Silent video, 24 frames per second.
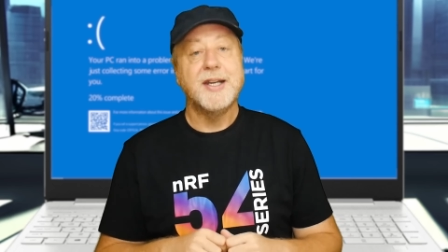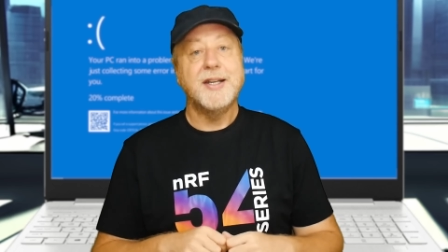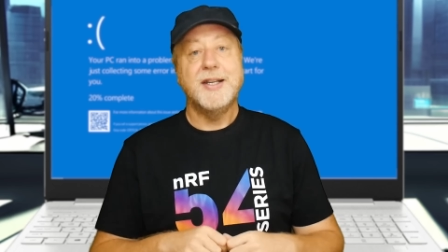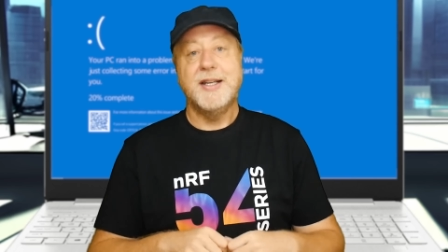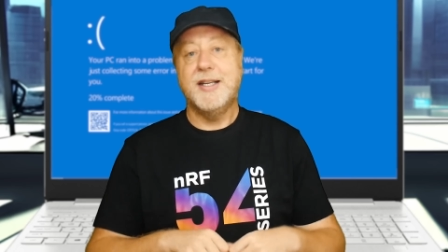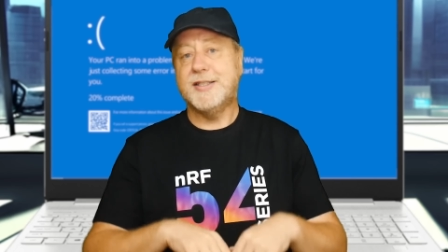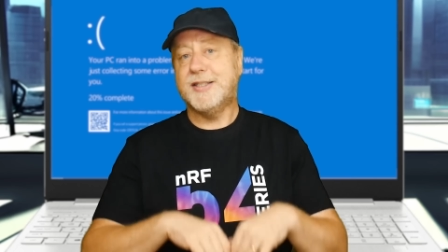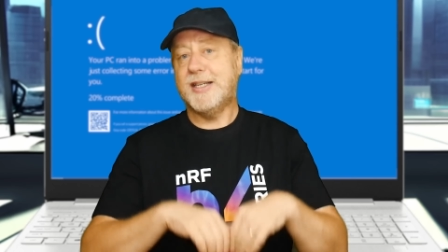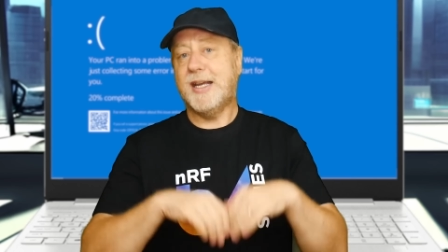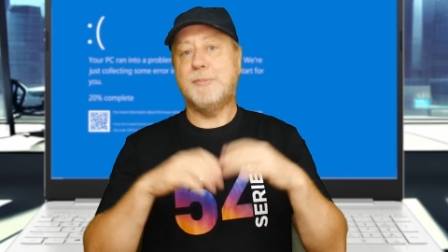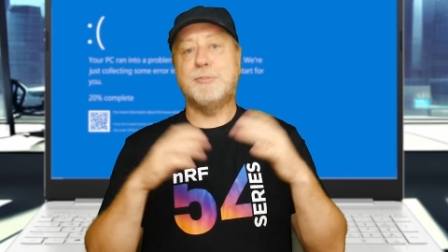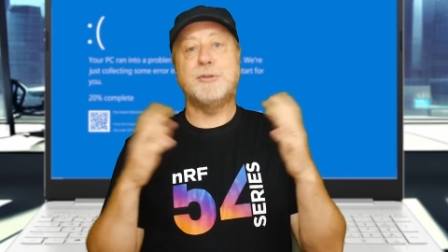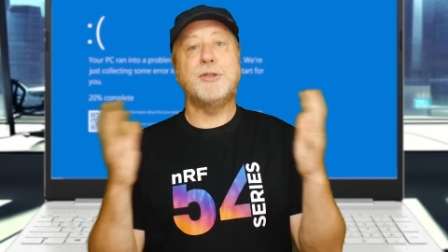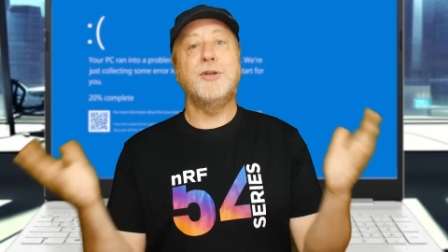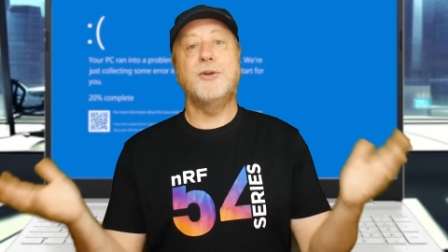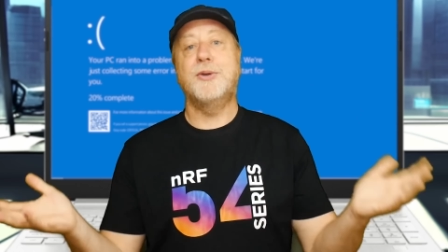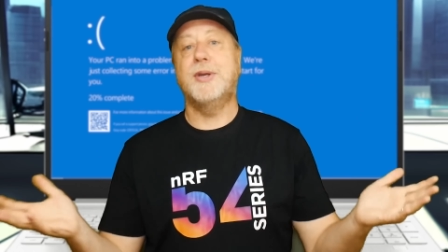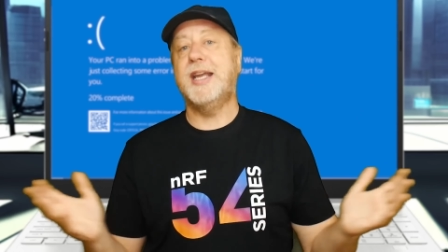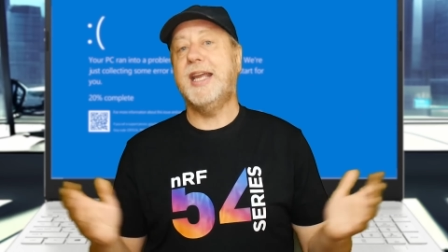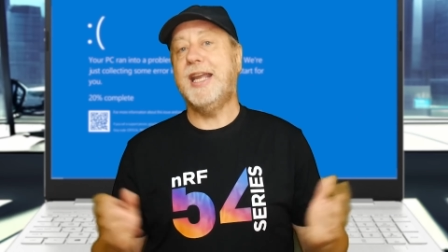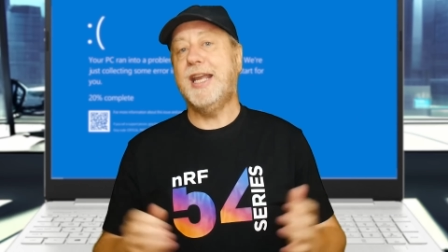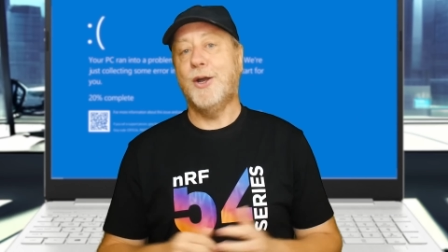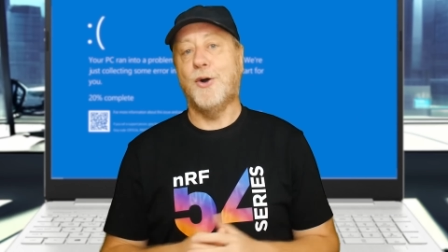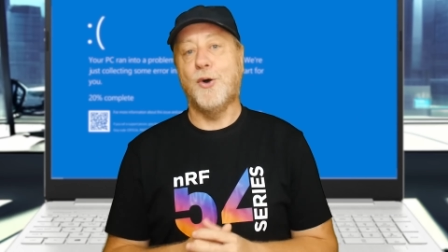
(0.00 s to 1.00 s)
is an
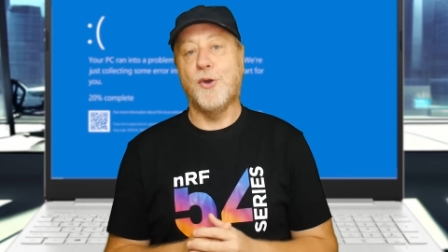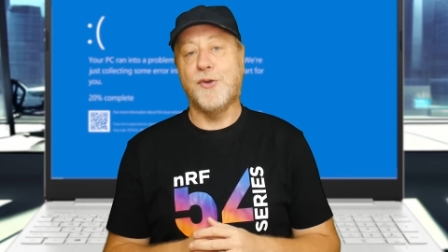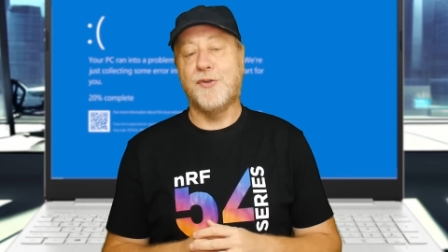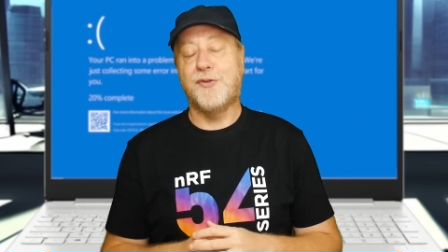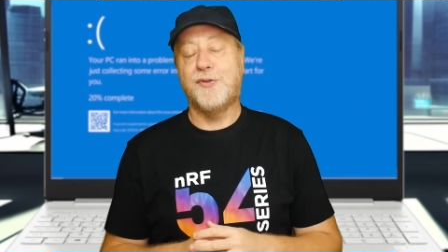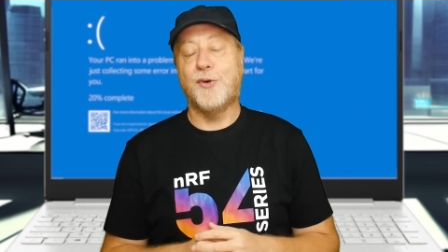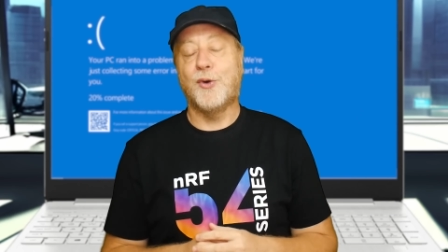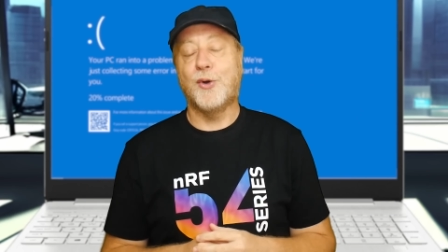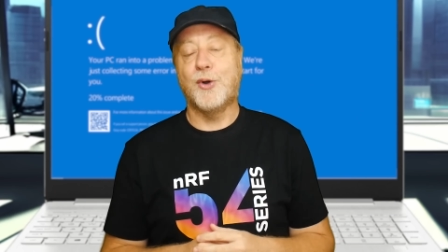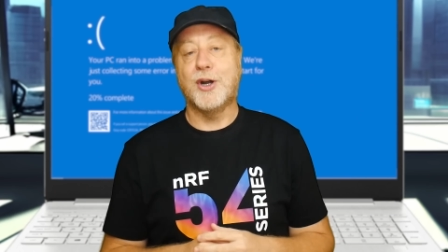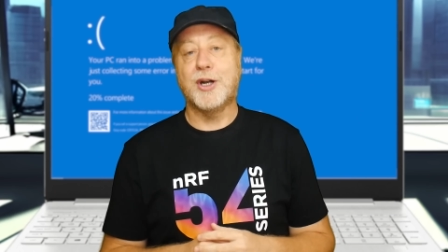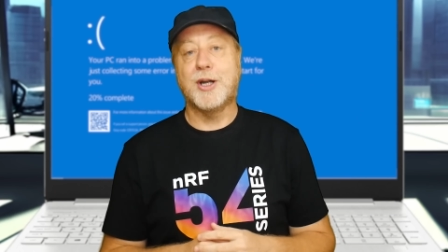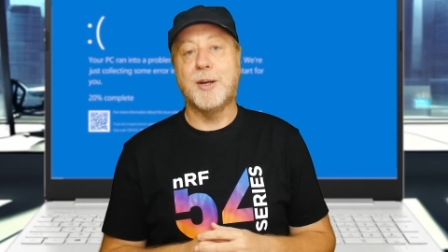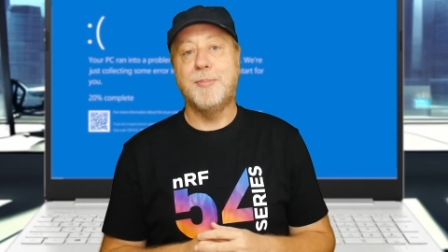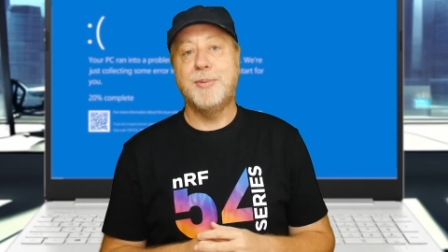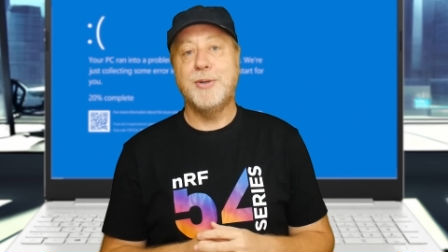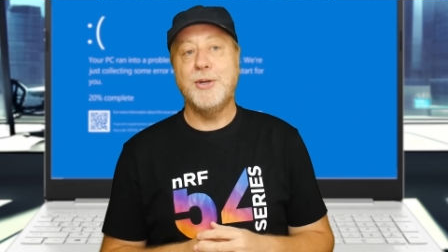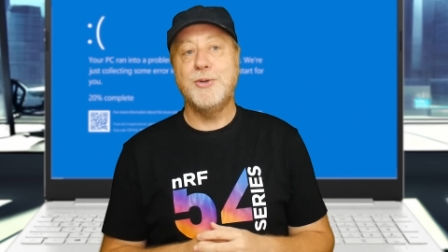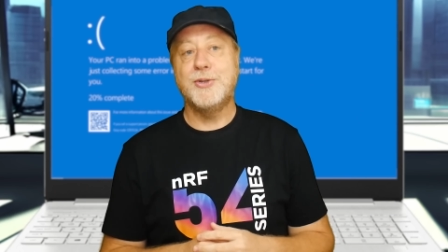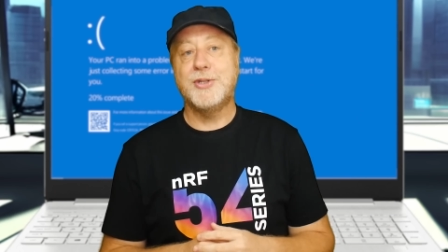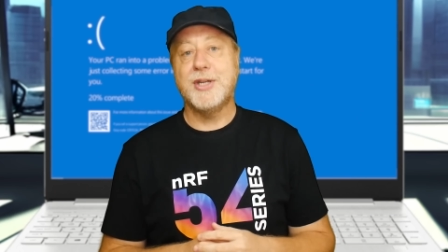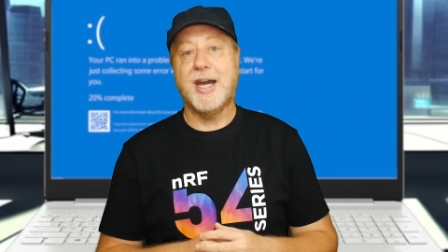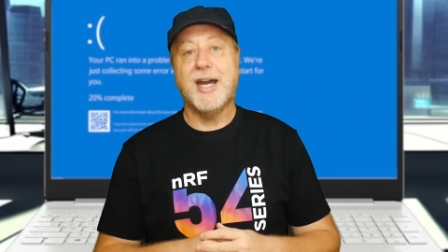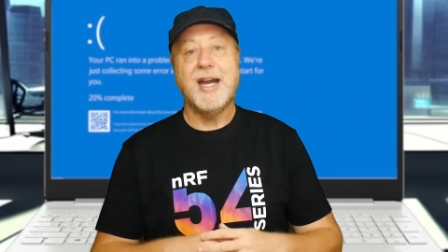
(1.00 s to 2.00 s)
absolute eon for a
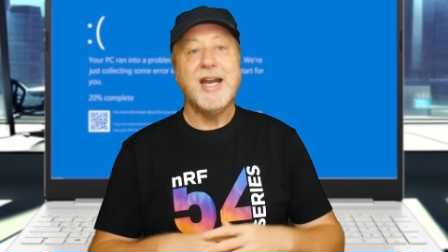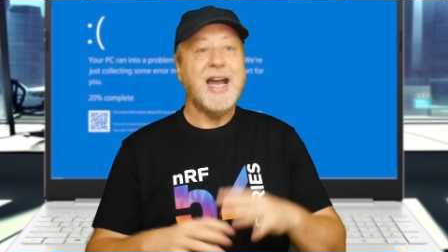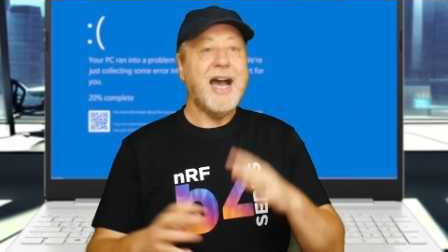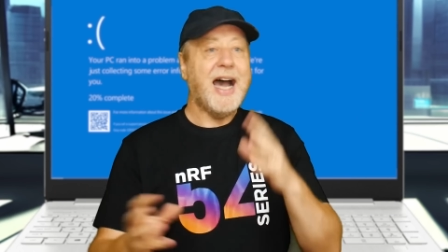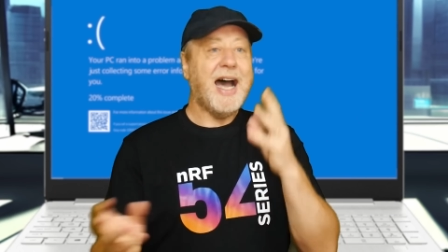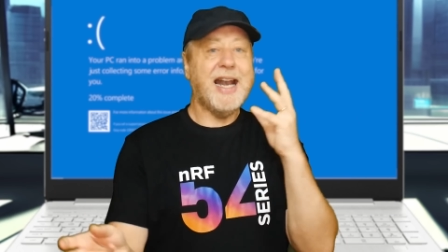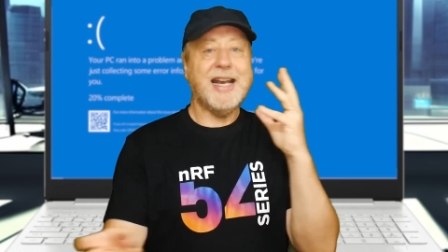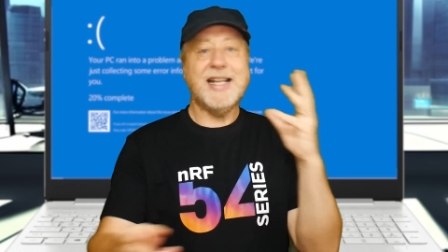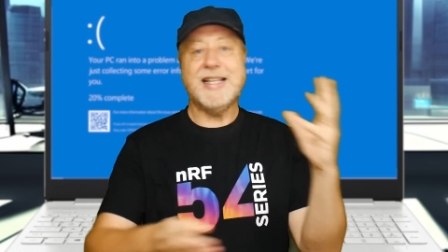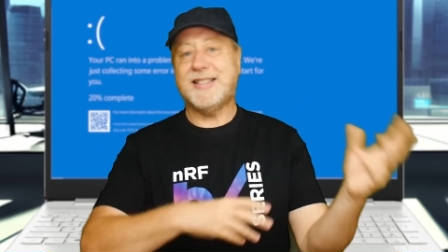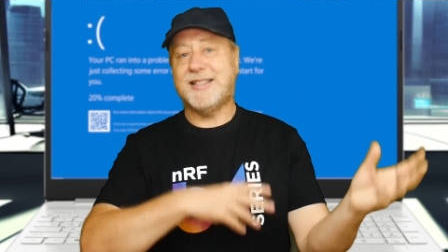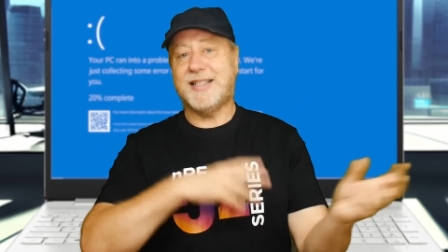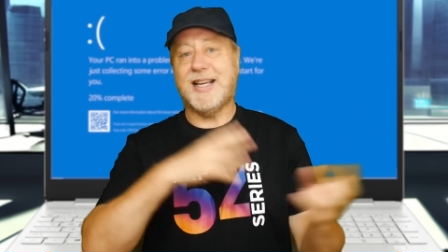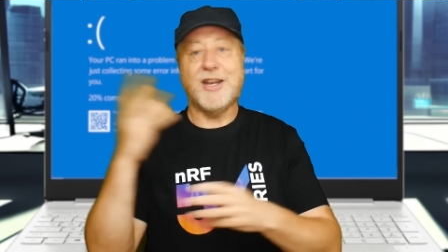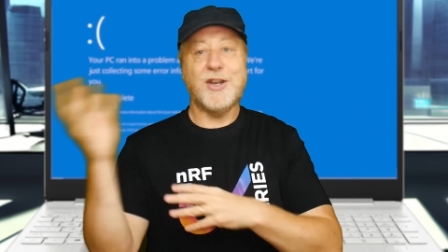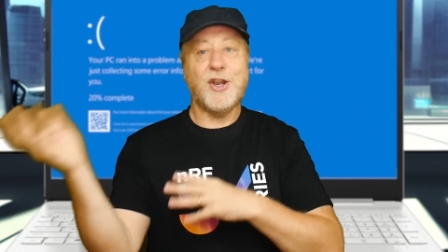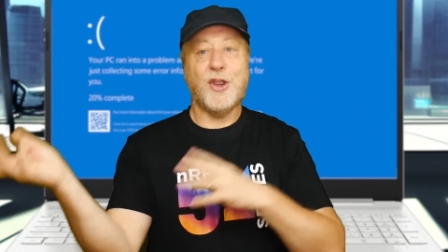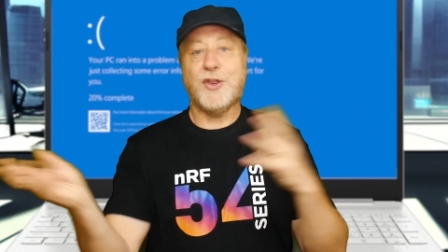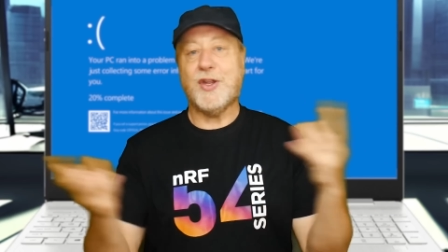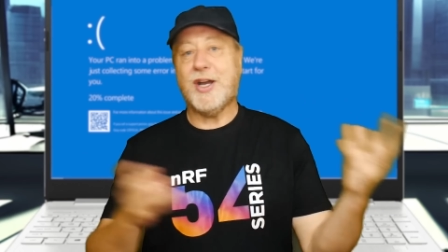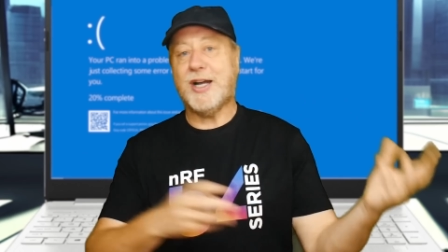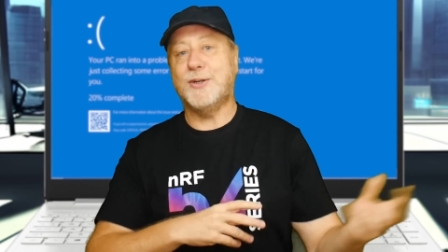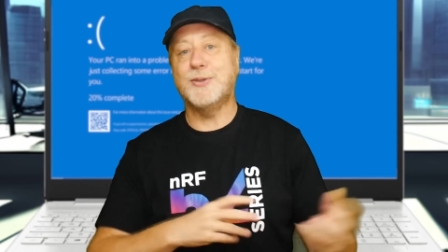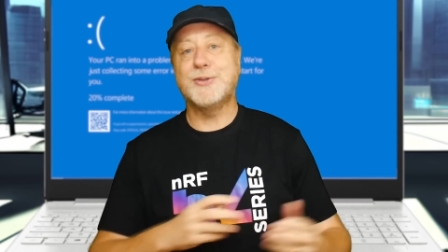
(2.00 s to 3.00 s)
computer, and it's done
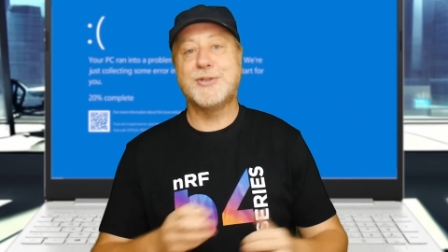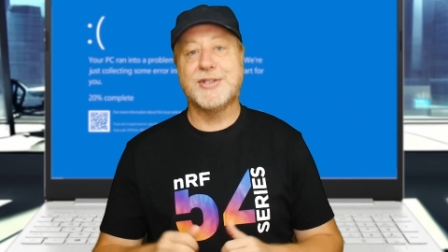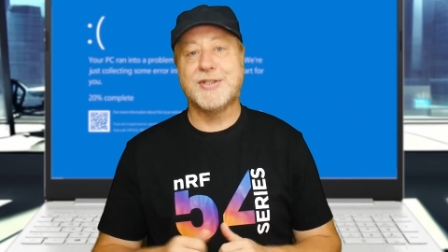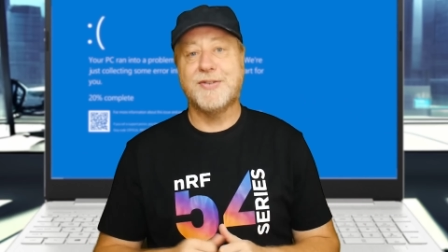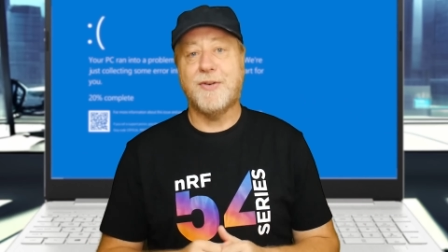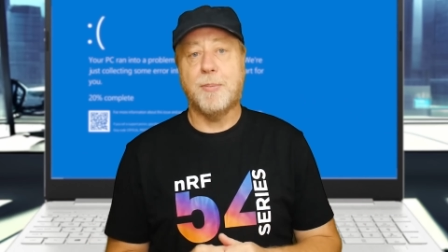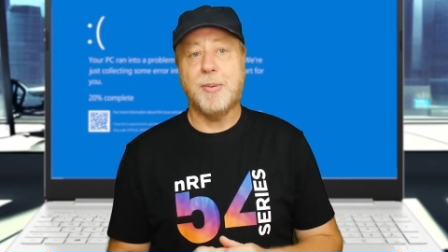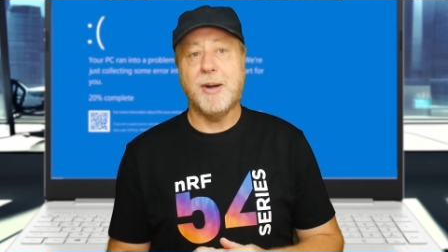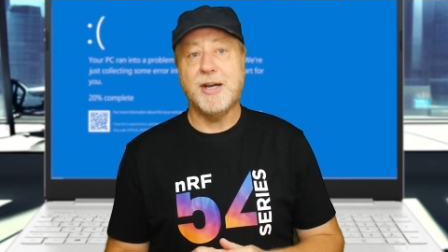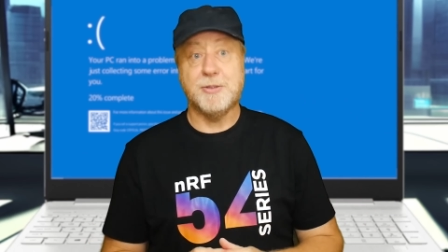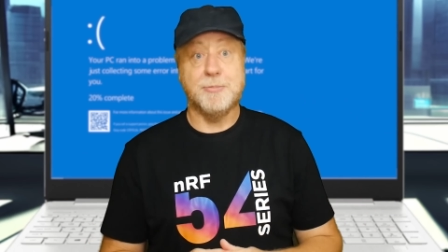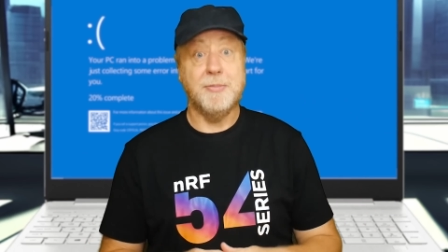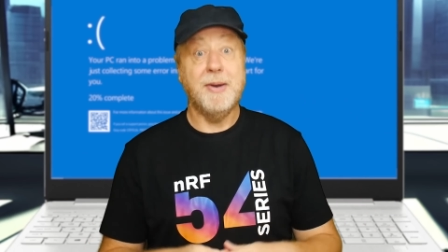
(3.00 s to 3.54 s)
thousands of operations.